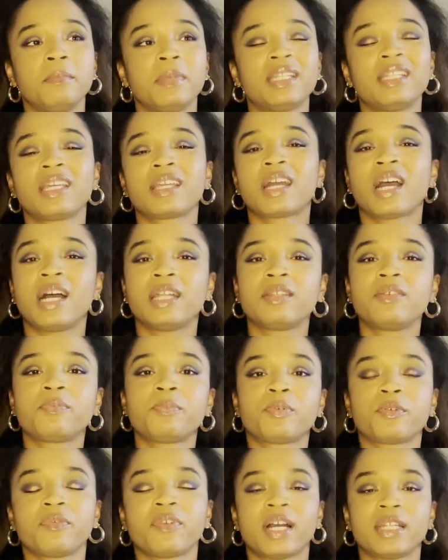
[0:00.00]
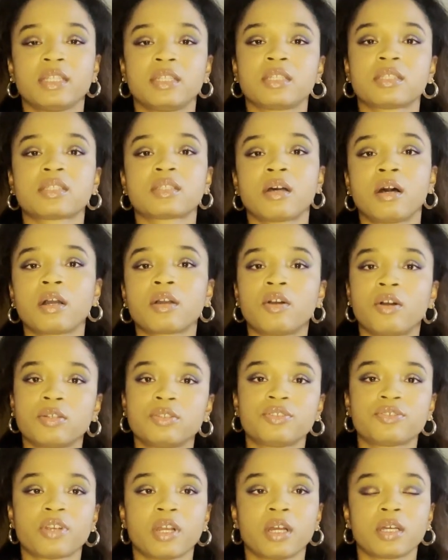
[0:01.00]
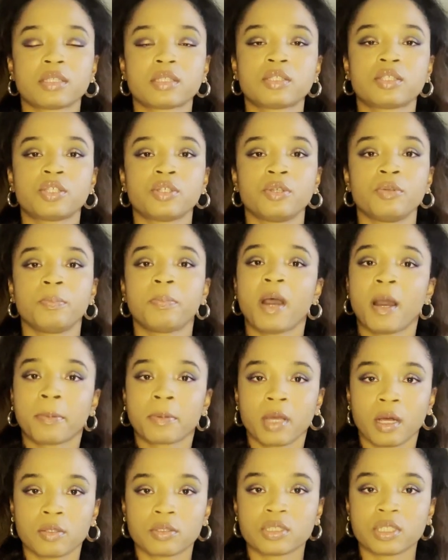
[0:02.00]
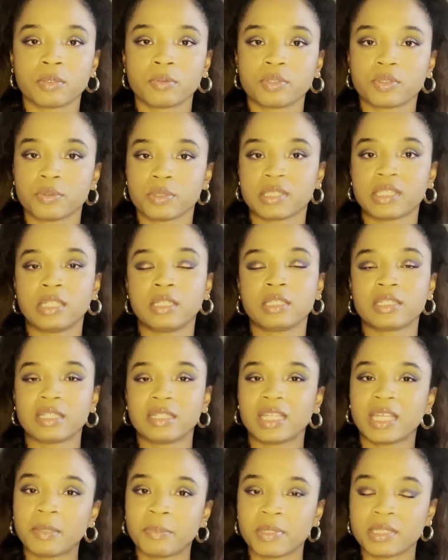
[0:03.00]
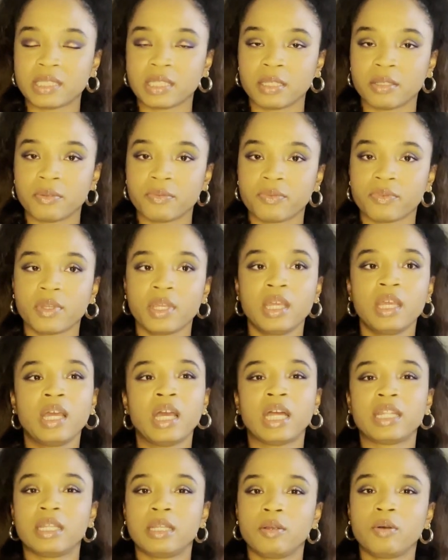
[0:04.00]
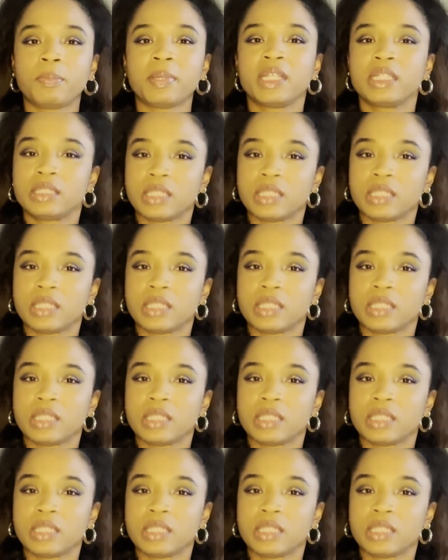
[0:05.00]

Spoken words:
And it kind of provided a stark contrast to pub culture, which was seen as inhibitive and a little bit